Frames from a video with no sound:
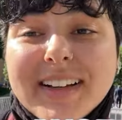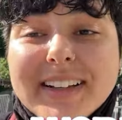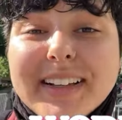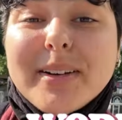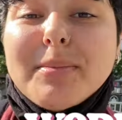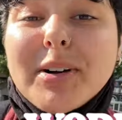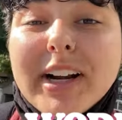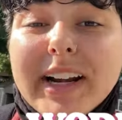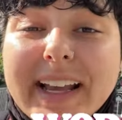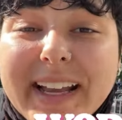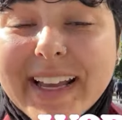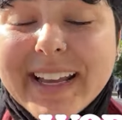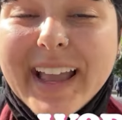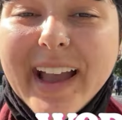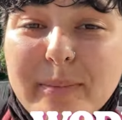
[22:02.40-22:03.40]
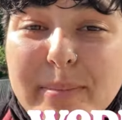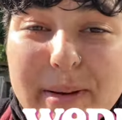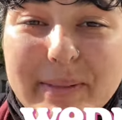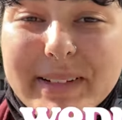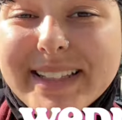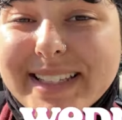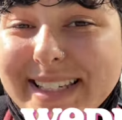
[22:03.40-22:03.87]
Good morning, happy
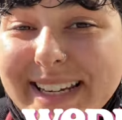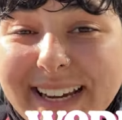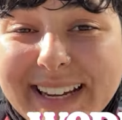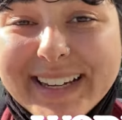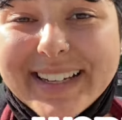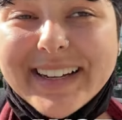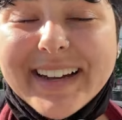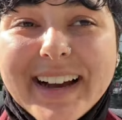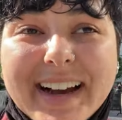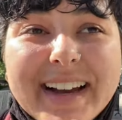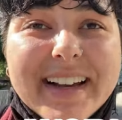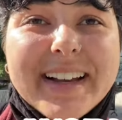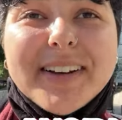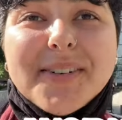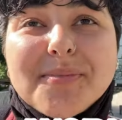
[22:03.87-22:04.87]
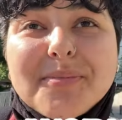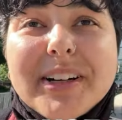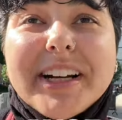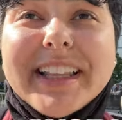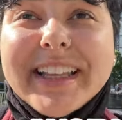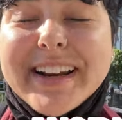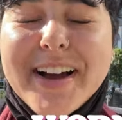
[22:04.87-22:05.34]
Wednesday. I am
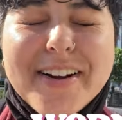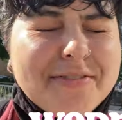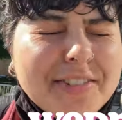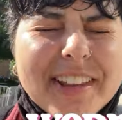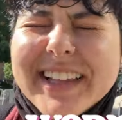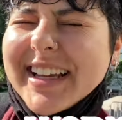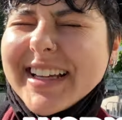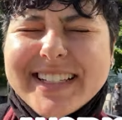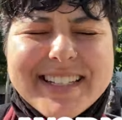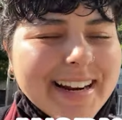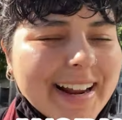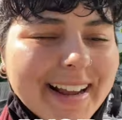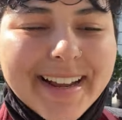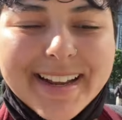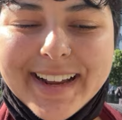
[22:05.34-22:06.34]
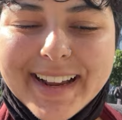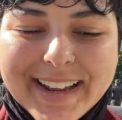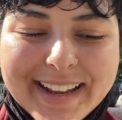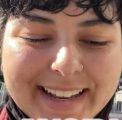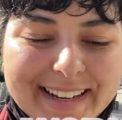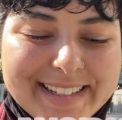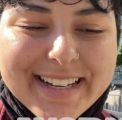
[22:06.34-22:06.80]
really not feeling it today,
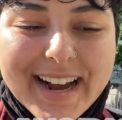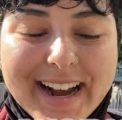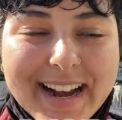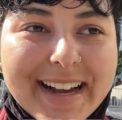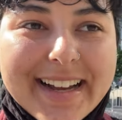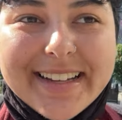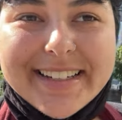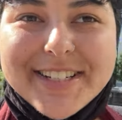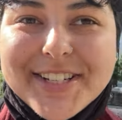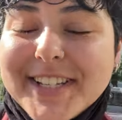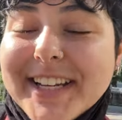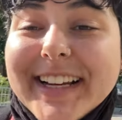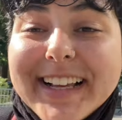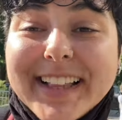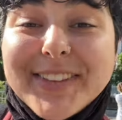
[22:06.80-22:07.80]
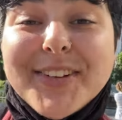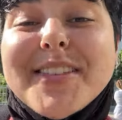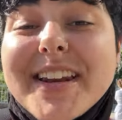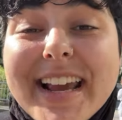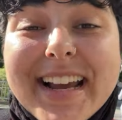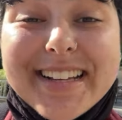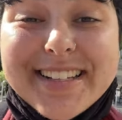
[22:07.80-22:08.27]
and I just need to get through
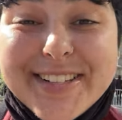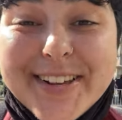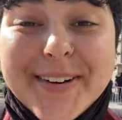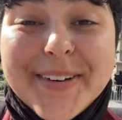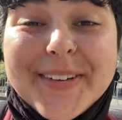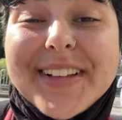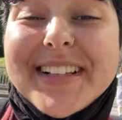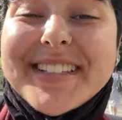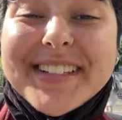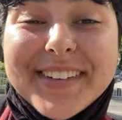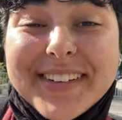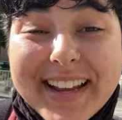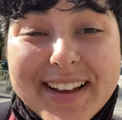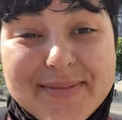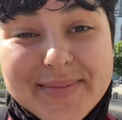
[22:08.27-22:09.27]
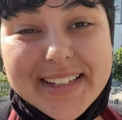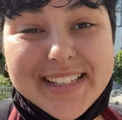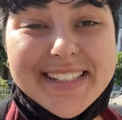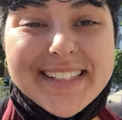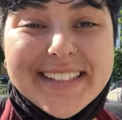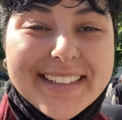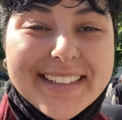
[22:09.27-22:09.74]
the day, so let's go to campus.